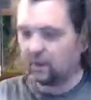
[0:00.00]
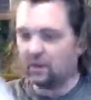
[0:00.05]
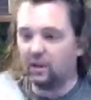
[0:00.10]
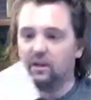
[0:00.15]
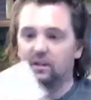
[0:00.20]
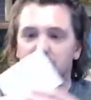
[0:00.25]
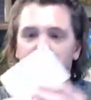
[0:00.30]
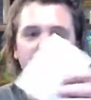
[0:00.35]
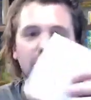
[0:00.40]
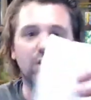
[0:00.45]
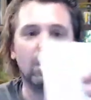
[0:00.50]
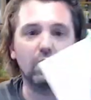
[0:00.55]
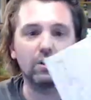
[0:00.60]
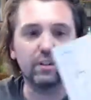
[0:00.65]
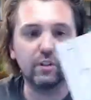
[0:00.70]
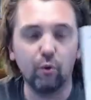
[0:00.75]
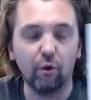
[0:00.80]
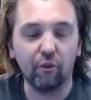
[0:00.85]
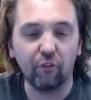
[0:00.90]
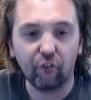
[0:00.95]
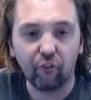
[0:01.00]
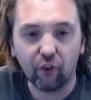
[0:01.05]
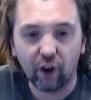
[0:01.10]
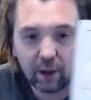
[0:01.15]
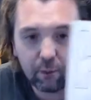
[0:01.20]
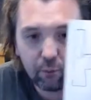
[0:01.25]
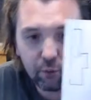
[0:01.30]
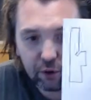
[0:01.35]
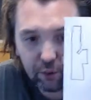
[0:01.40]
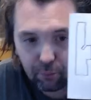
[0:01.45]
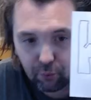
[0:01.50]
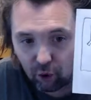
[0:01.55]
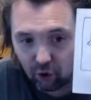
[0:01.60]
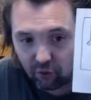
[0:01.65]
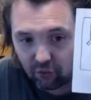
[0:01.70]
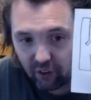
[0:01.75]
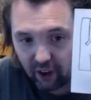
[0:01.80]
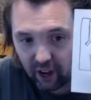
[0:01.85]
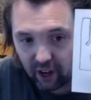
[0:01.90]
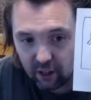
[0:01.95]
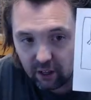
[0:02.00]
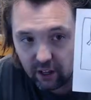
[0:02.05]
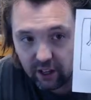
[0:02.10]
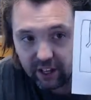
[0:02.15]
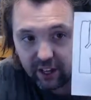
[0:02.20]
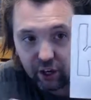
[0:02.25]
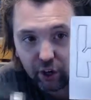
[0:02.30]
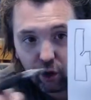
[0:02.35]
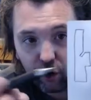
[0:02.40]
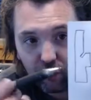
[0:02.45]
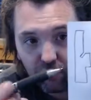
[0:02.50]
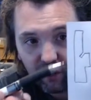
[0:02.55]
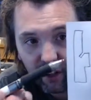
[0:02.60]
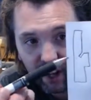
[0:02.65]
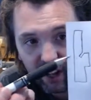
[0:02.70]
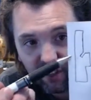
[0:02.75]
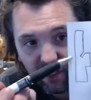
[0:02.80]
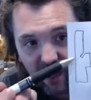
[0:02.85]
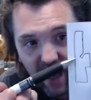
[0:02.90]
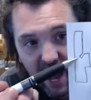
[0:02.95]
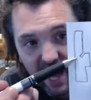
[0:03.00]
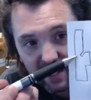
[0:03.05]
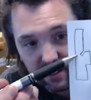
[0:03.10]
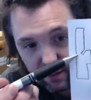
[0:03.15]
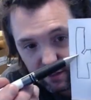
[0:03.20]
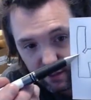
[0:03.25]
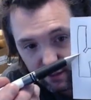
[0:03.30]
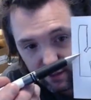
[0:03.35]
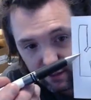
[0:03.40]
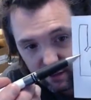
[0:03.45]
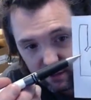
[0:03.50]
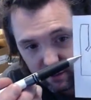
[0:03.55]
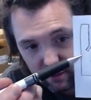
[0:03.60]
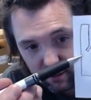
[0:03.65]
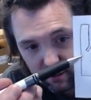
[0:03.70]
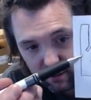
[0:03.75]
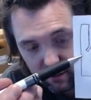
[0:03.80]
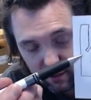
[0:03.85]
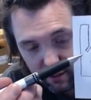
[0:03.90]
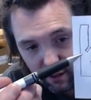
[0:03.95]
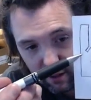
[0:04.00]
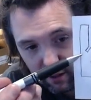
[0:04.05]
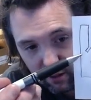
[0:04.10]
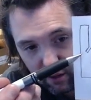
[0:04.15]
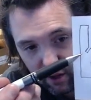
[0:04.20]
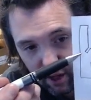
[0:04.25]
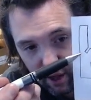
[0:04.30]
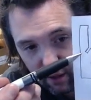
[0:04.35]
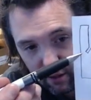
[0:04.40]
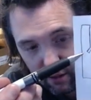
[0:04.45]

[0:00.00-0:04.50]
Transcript: installed into a frame with a profile and a kerf like that. Okay.